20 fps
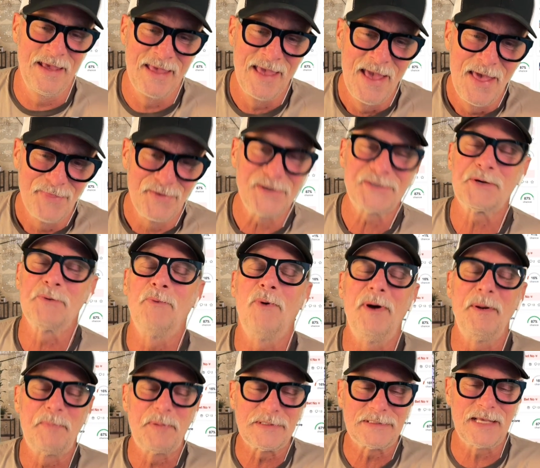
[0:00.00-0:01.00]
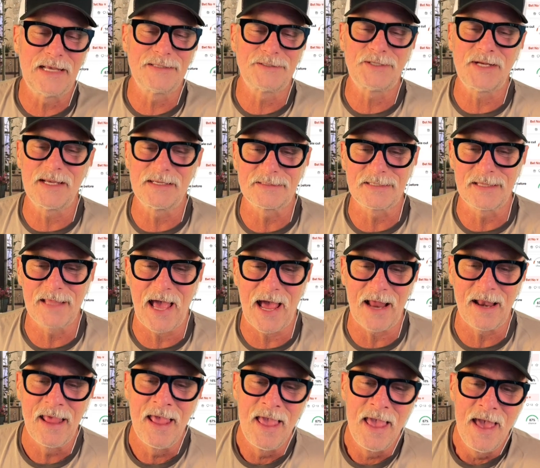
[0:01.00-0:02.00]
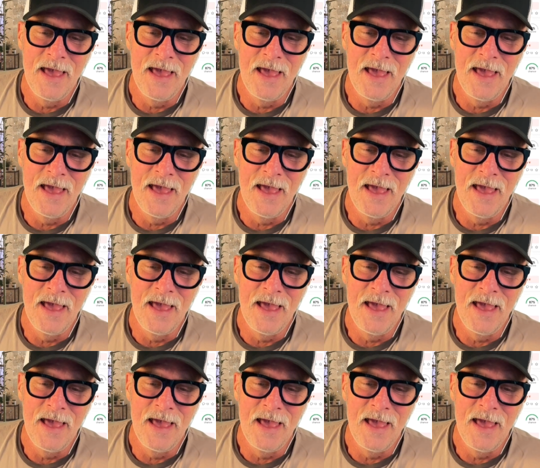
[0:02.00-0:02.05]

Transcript: There's a 1% chance of that.